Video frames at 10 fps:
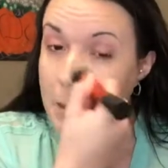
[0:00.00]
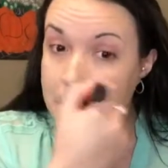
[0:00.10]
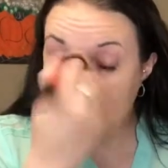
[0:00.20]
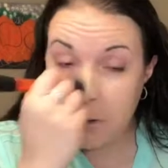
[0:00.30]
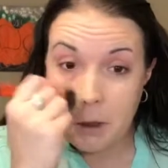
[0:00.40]

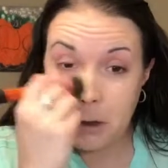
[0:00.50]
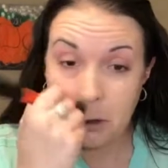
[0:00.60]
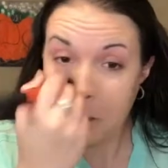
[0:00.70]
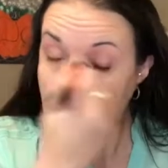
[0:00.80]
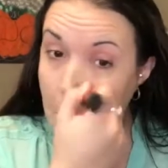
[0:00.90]
So I went
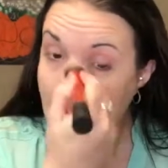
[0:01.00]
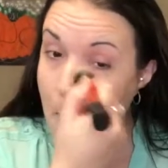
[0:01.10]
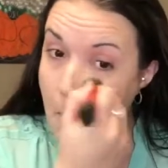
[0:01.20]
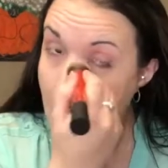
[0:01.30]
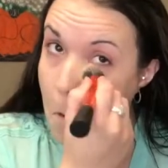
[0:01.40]
through
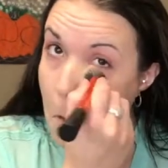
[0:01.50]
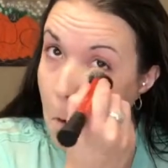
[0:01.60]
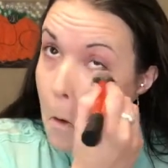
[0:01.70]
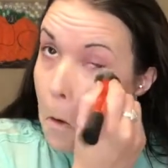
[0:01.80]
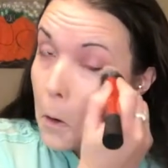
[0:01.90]
and
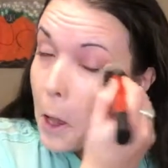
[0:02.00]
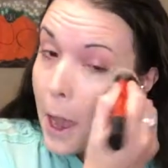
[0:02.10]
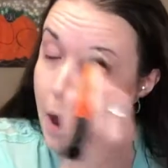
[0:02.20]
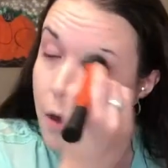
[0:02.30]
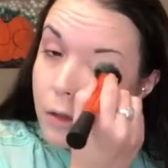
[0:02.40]
pulled
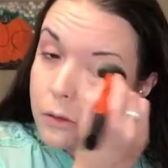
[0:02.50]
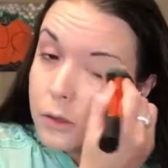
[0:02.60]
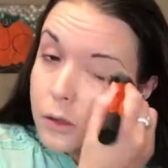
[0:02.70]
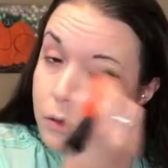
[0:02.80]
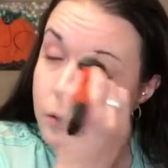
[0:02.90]
out